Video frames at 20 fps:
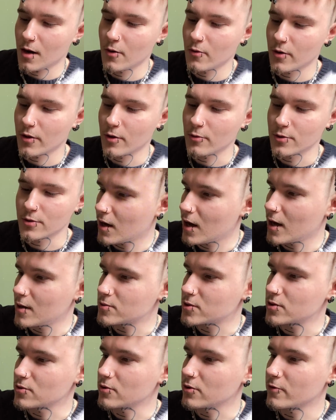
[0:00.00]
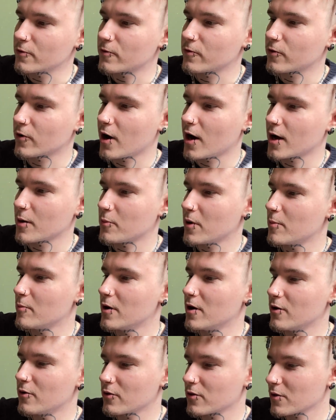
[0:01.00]
All right, without absolutely frying my
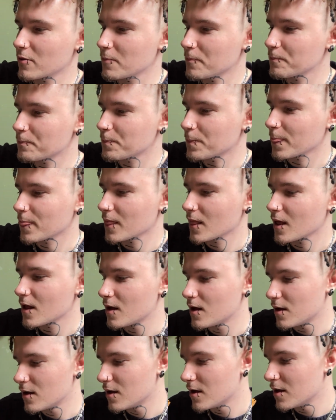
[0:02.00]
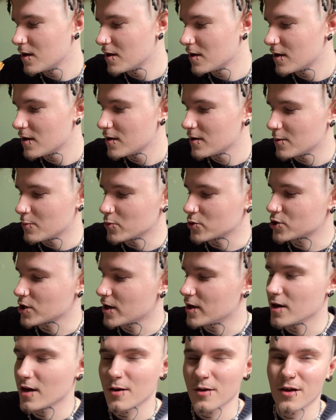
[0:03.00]
mouth. I'm gonna try
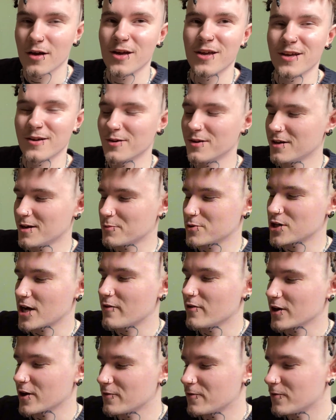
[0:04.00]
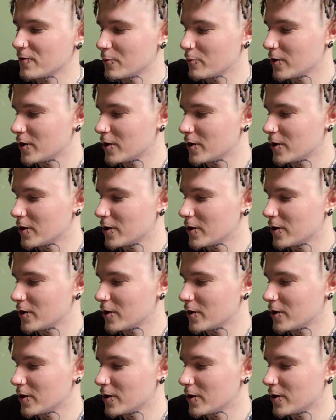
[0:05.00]
to have like a full